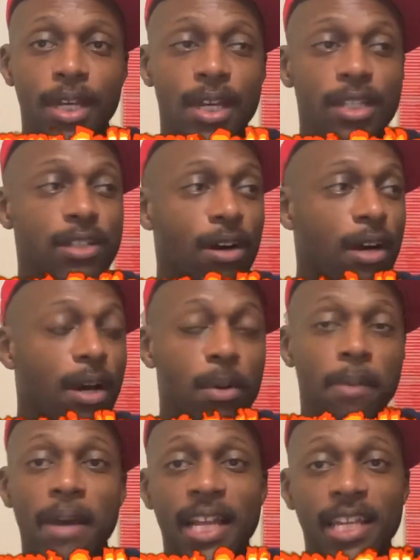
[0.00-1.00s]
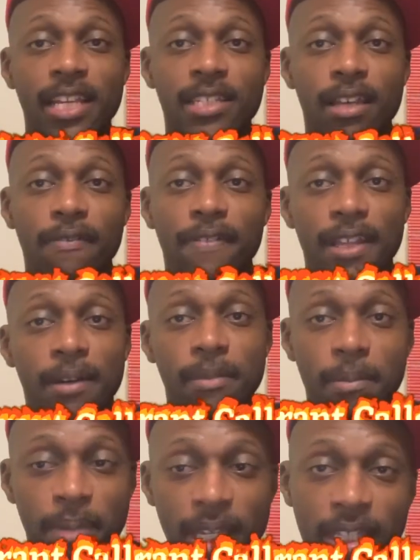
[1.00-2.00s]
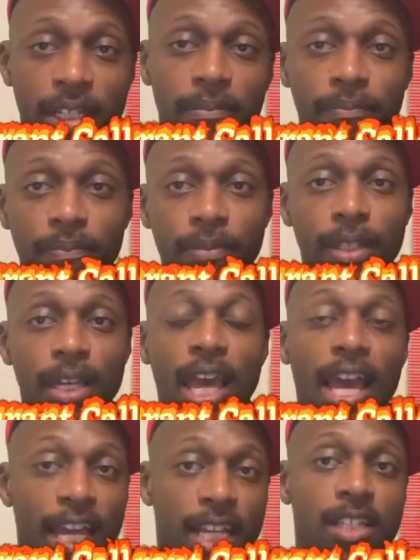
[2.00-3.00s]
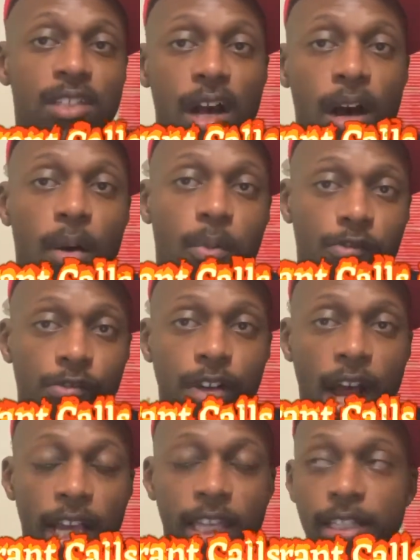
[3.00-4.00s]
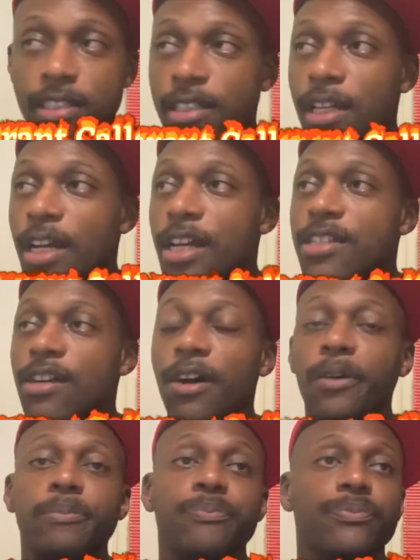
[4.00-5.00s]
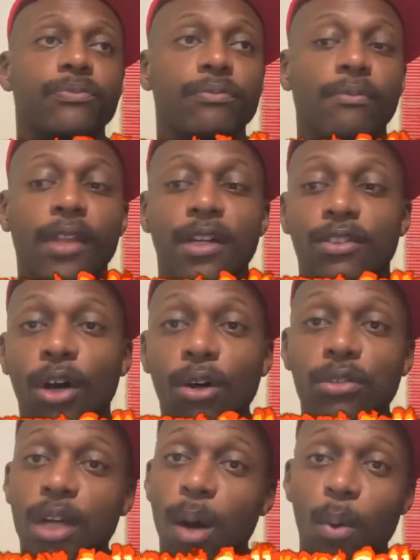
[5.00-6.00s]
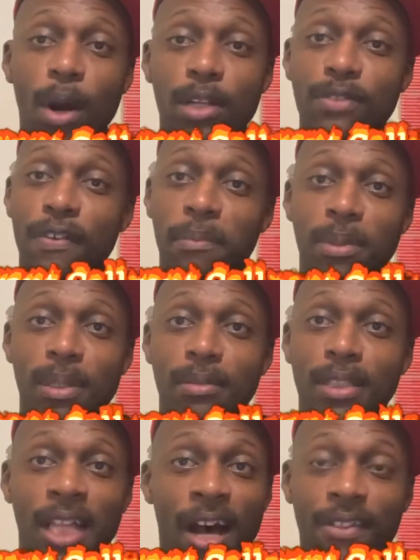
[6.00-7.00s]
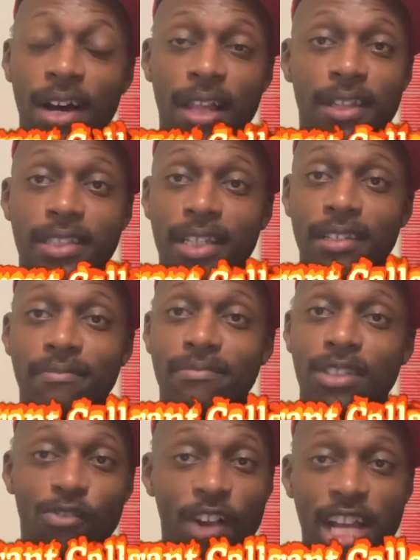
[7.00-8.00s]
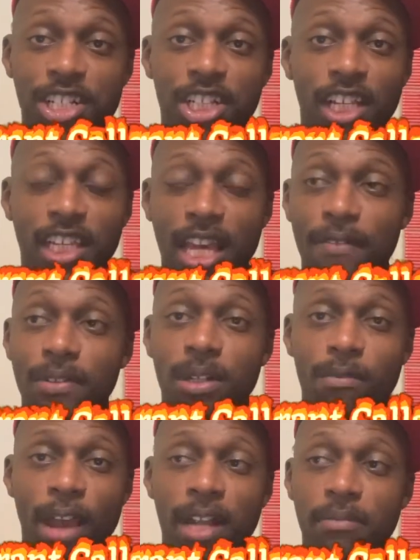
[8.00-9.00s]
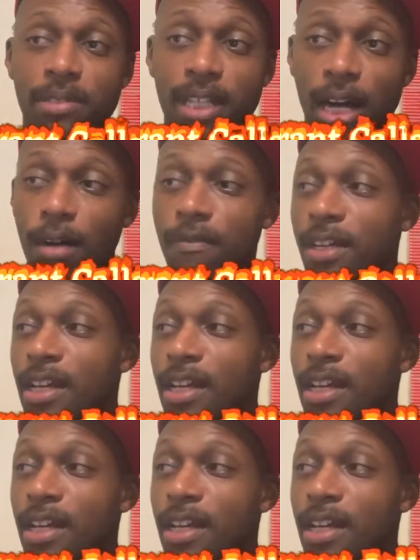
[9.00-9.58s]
So it would have been easier for them to beat him and his Rockets. So those are words from none other than Durantula Kevin Durant himself.